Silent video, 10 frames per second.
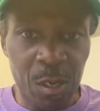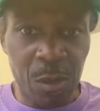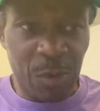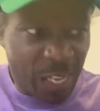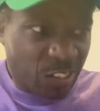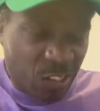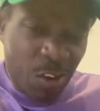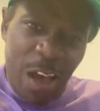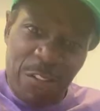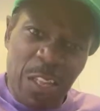when they
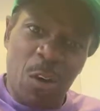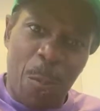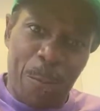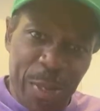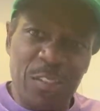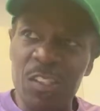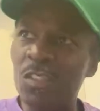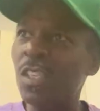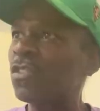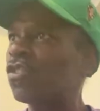still have their little
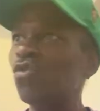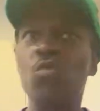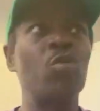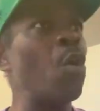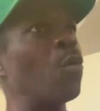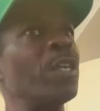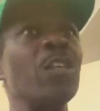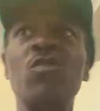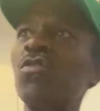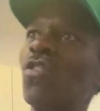businesses and you go in
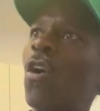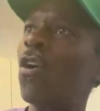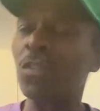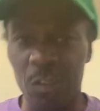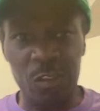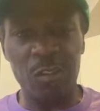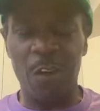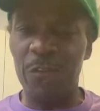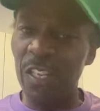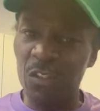their stores and
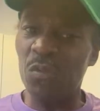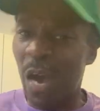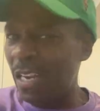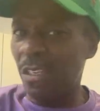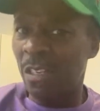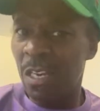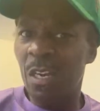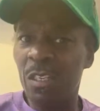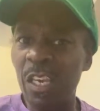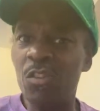stuff and they try to
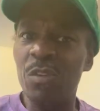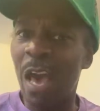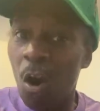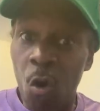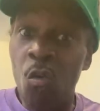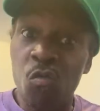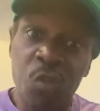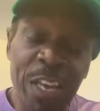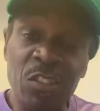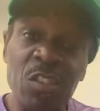give you that old
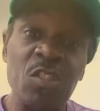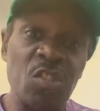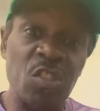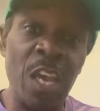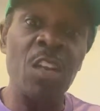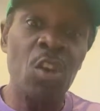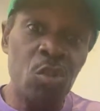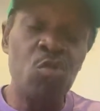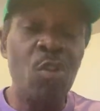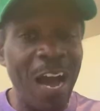racist shit,
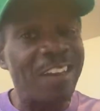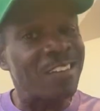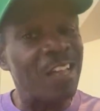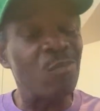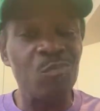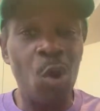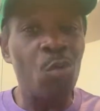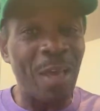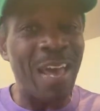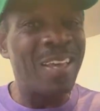you gotta let them
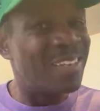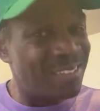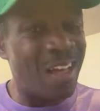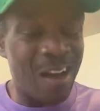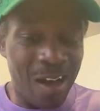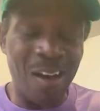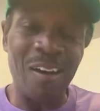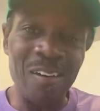know that, nah,